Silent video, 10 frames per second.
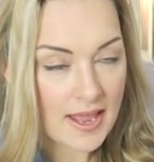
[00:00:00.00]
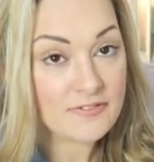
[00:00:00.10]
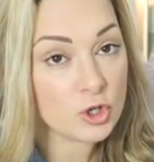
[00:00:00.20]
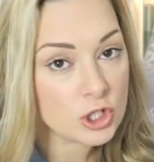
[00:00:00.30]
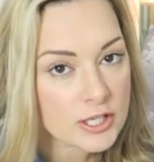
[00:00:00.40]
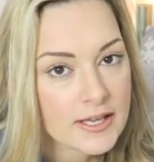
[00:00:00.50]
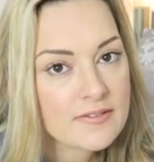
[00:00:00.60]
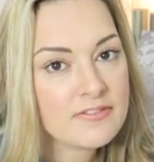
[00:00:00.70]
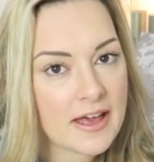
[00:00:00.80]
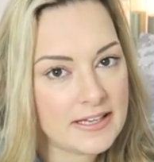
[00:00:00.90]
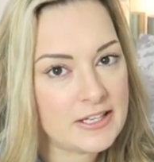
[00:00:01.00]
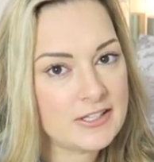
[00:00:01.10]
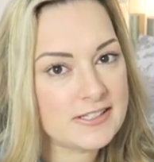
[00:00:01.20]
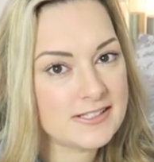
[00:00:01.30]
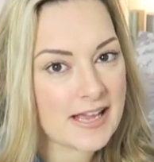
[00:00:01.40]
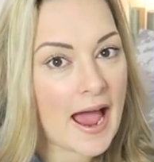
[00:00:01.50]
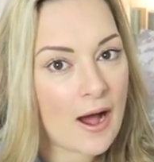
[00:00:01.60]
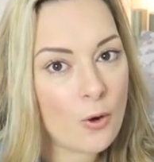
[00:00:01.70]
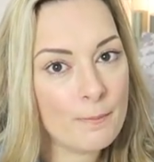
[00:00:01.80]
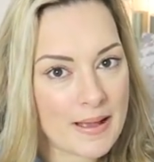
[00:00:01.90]
if you're looking for any good
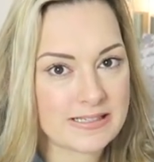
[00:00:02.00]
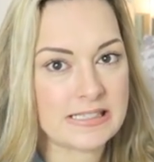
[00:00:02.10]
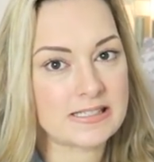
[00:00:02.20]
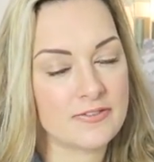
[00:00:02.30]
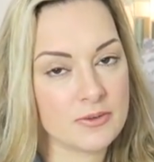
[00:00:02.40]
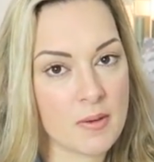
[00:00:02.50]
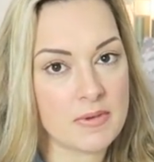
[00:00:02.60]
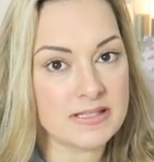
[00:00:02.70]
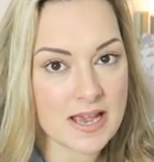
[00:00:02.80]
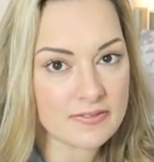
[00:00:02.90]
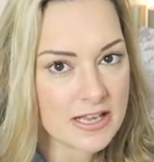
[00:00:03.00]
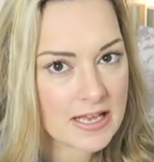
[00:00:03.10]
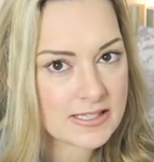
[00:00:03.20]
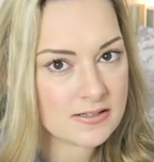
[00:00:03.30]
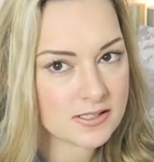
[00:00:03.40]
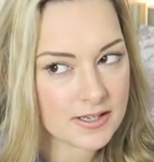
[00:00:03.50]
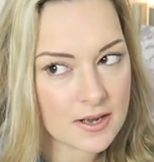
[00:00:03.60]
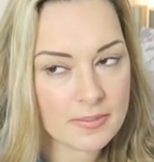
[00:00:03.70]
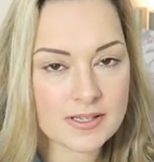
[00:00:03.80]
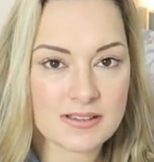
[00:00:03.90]
style bedding stuff at the moment, definitely head down to
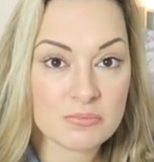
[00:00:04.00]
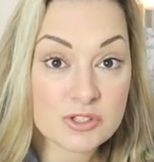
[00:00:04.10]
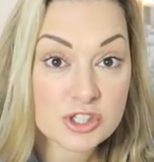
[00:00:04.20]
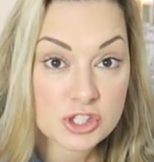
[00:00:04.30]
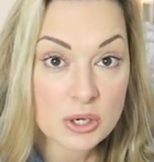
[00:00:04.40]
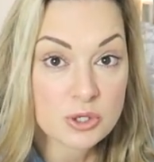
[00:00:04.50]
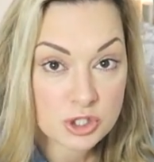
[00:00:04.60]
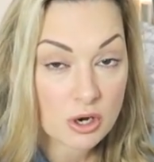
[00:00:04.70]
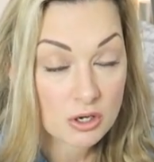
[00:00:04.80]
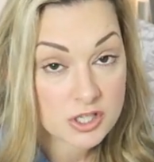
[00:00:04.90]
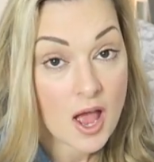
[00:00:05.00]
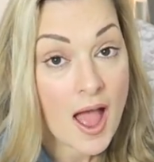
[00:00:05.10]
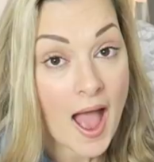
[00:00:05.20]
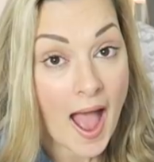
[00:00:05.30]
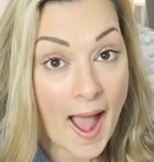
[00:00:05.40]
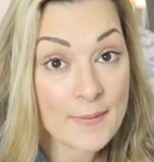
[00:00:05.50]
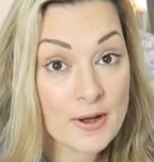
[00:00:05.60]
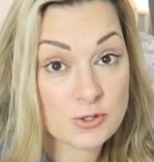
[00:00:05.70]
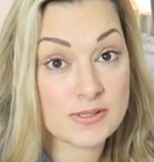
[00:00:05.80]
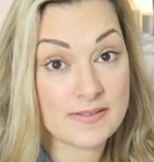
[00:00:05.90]
Dunelm because I was so shocked how
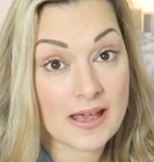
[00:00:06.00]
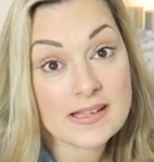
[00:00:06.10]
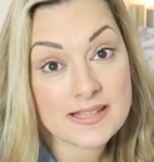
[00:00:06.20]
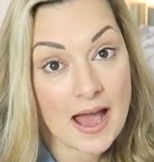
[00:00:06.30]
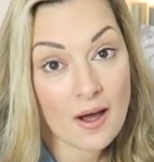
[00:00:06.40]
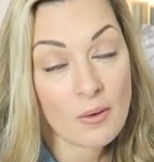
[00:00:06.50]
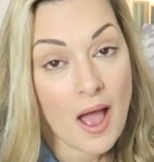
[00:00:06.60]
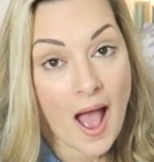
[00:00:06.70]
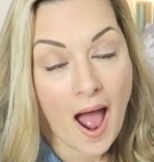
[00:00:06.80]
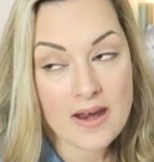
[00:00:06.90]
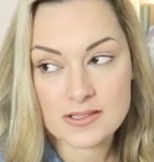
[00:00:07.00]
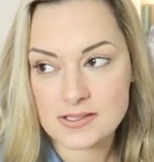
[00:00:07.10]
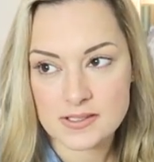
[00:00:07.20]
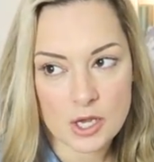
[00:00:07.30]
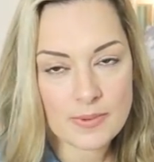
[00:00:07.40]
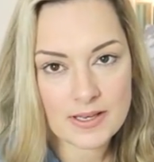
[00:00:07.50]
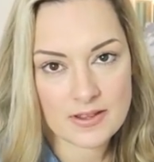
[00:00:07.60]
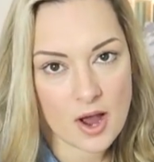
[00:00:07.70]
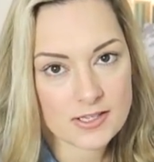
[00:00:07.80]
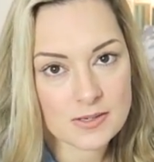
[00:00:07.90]
much was in their sale and so many
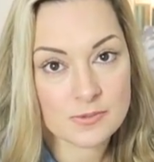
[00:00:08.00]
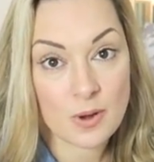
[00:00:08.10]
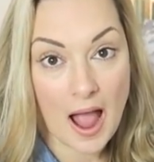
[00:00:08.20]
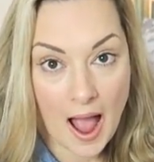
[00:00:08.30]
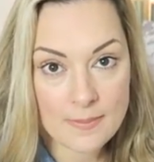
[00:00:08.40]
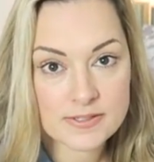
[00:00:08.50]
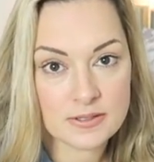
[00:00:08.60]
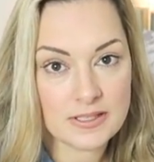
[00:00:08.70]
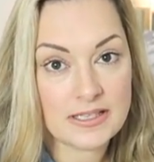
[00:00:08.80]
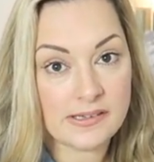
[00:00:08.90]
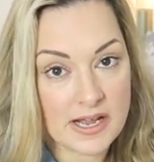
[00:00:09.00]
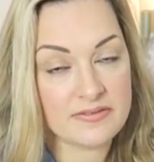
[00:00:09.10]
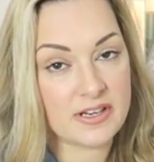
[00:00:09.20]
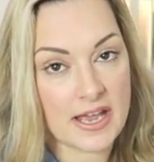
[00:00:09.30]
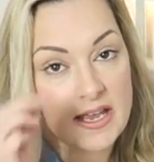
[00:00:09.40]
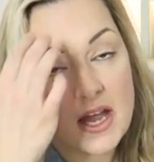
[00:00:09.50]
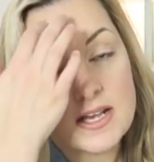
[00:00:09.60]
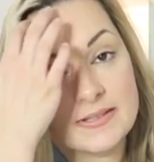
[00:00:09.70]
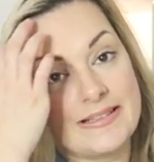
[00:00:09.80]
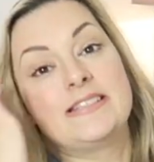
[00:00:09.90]
of the items were absolutely lovely.
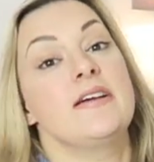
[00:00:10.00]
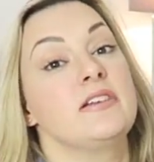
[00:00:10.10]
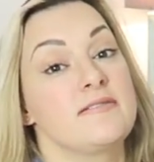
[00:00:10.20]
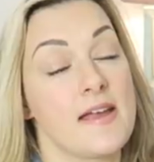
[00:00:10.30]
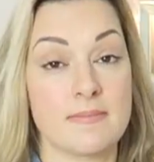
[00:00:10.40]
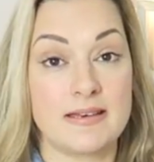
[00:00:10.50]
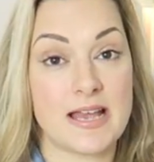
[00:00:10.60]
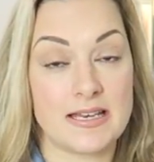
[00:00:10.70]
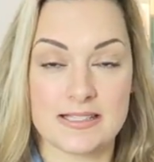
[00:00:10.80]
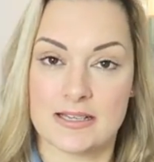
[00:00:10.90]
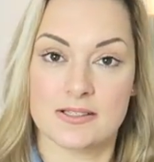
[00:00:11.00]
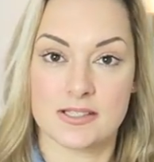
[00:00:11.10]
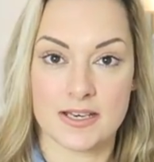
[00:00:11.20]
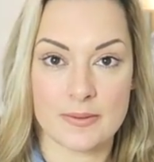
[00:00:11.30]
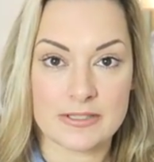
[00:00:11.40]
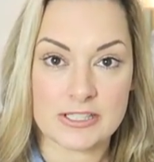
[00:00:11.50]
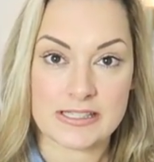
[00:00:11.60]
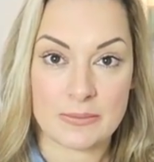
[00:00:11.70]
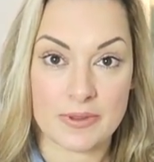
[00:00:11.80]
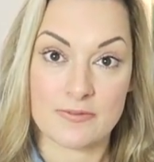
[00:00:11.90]
So I definitely recommend heading down to Dunelm and
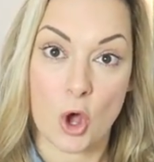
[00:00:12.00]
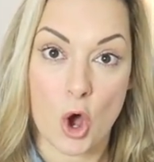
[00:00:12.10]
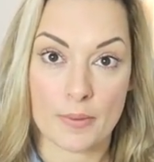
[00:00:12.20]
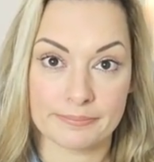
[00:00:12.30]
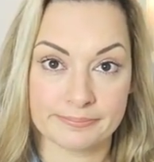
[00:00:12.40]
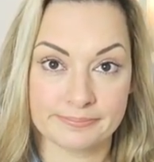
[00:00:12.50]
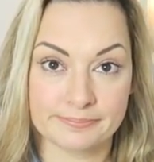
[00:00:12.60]
just seeing what they've got on.